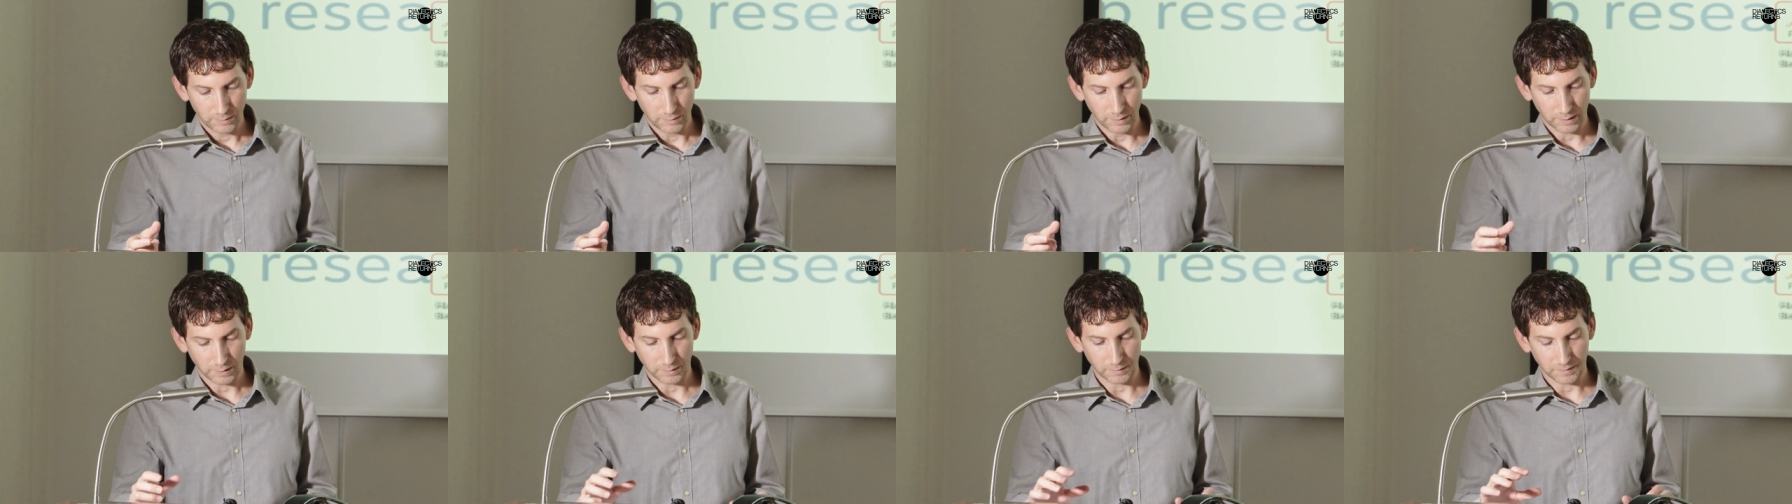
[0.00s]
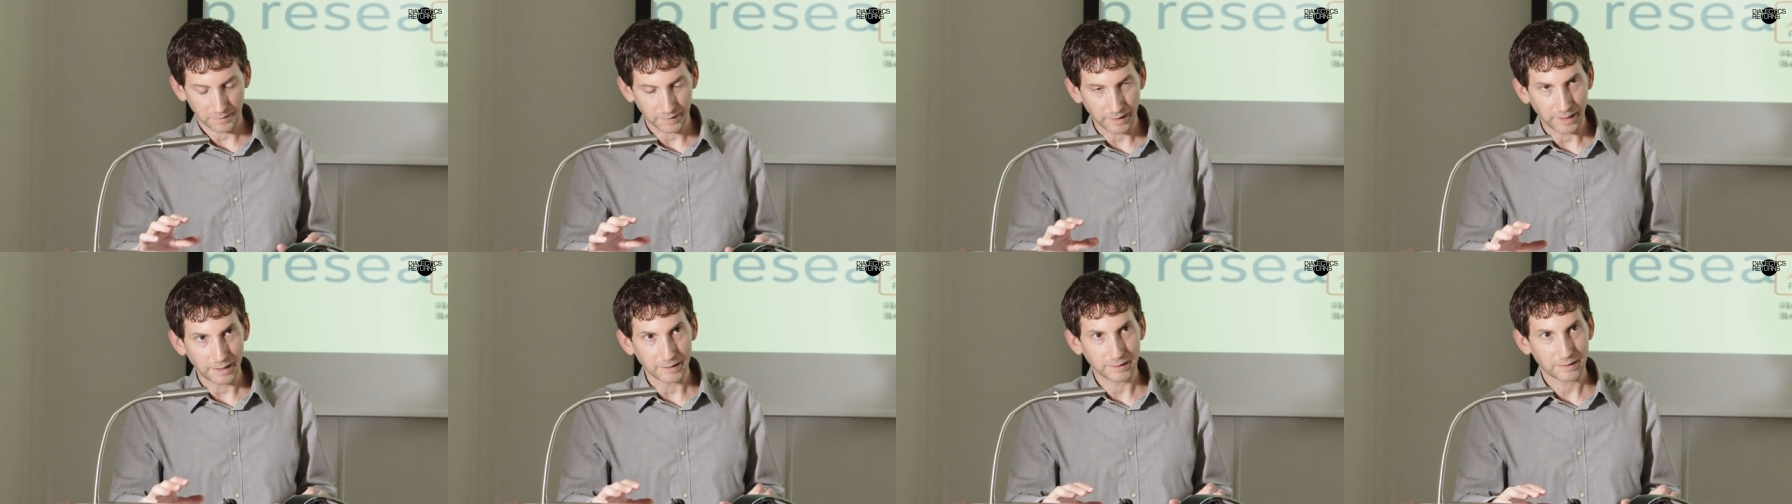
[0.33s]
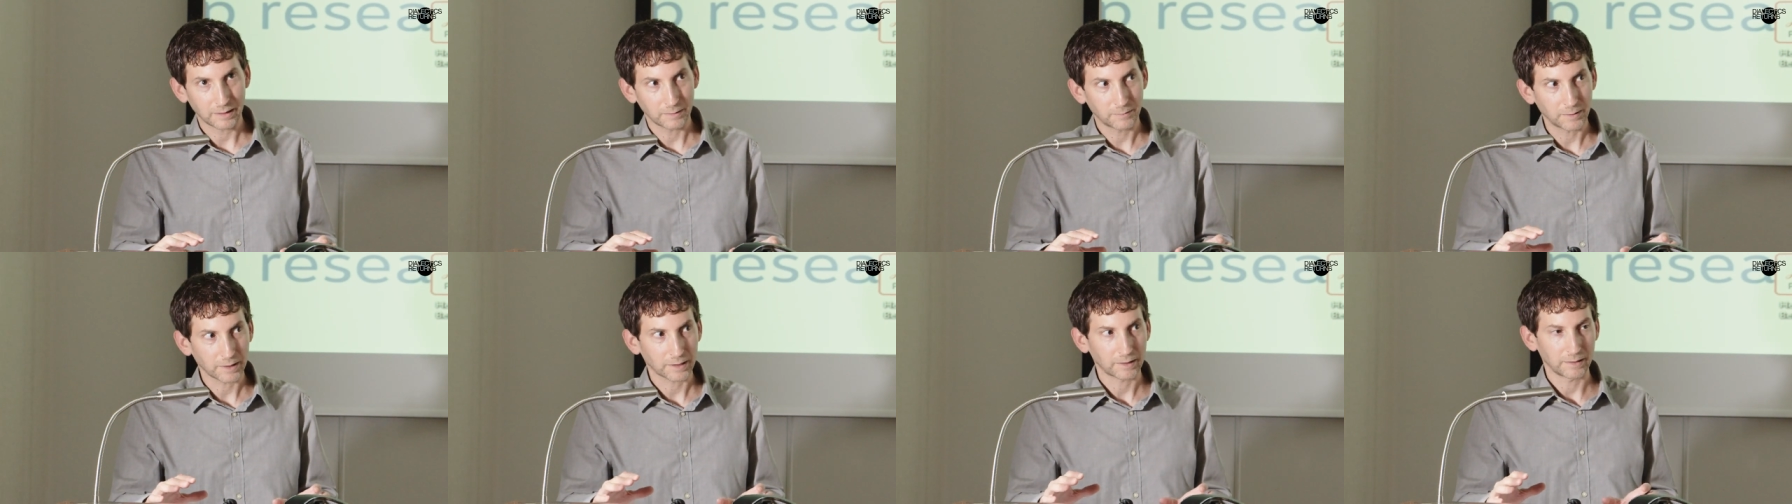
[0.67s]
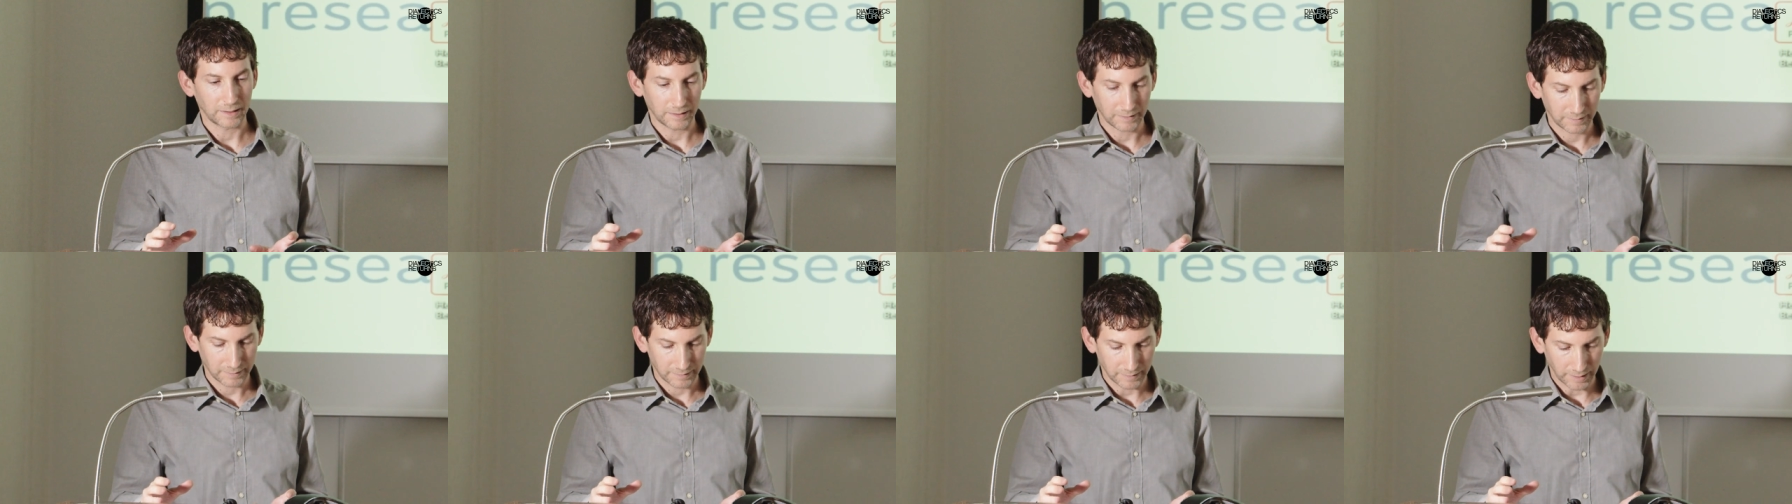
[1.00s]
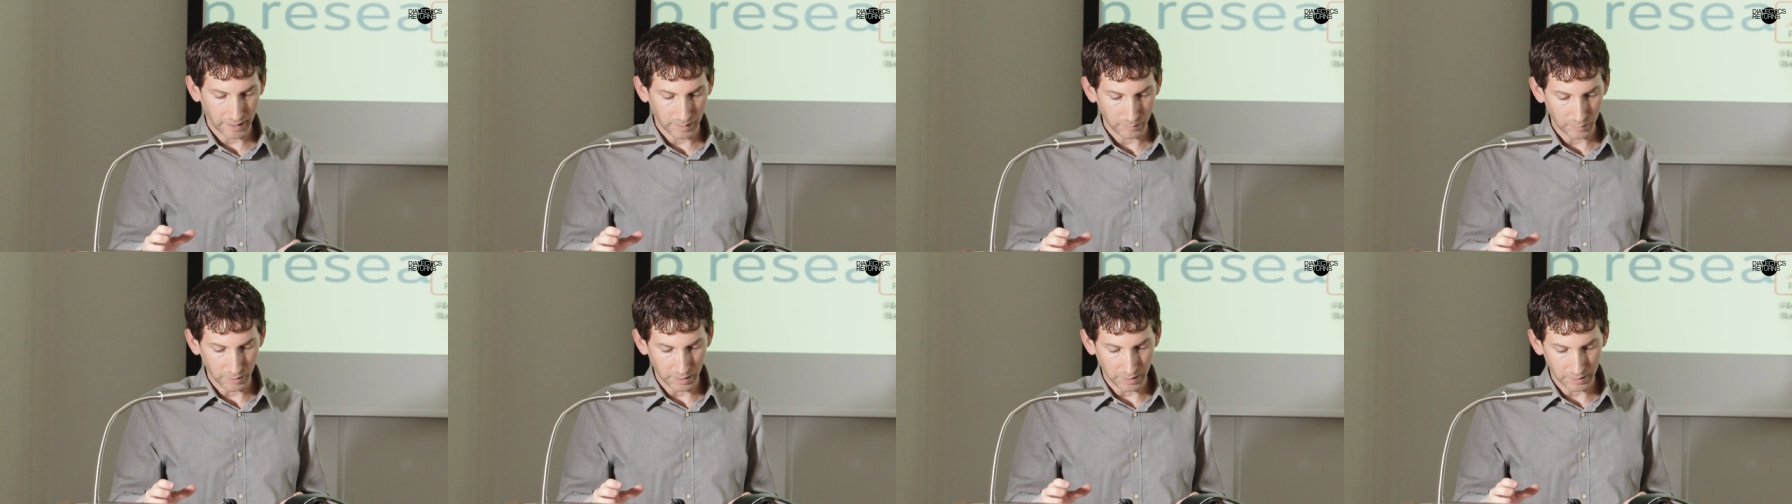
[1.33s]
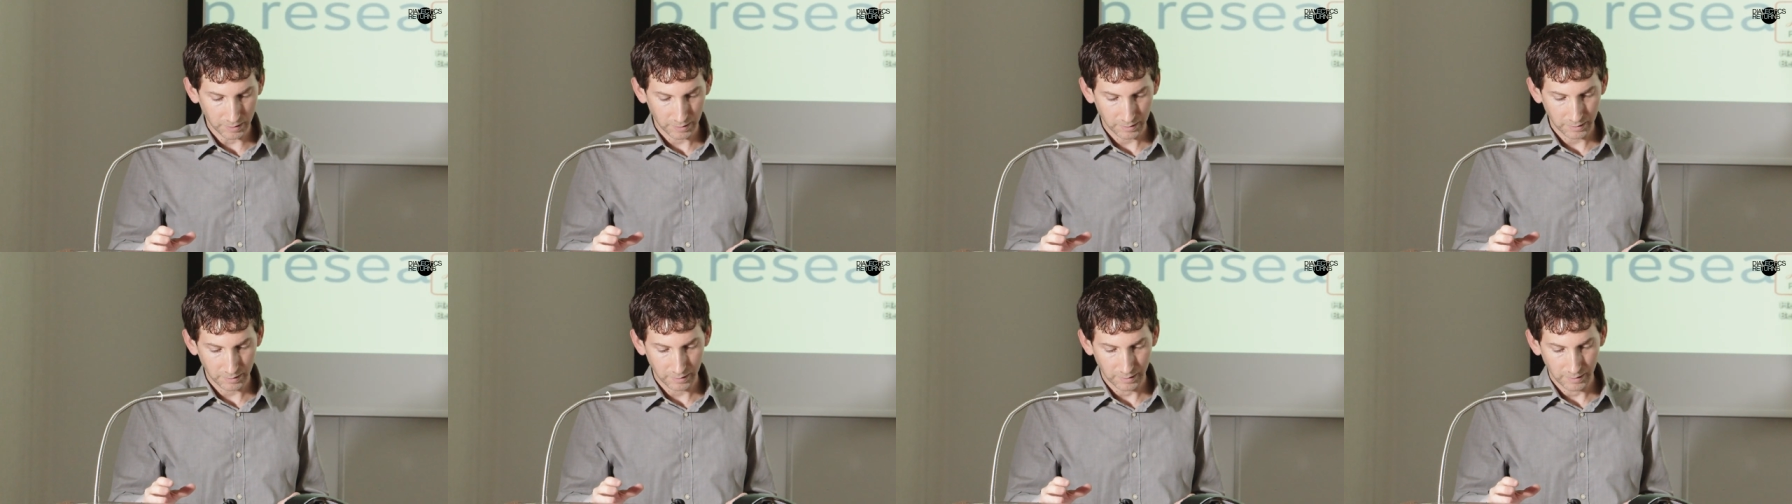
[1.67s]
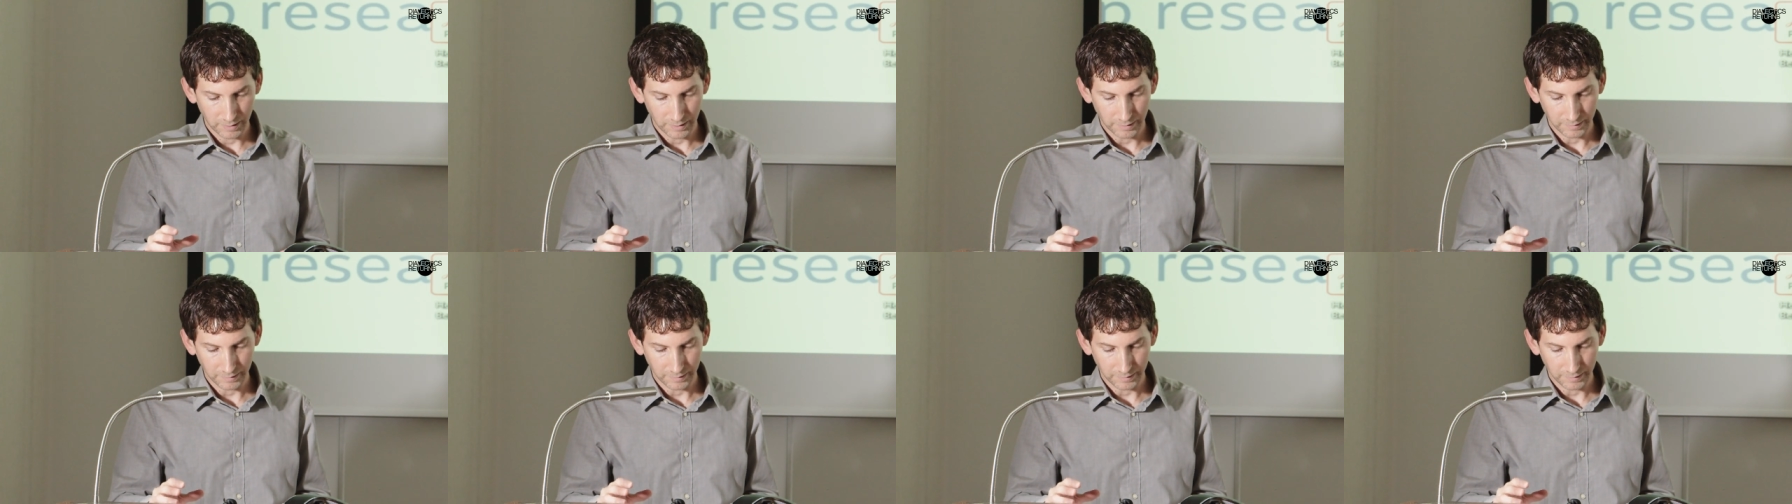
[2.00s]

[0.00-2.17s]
that could scientifically establish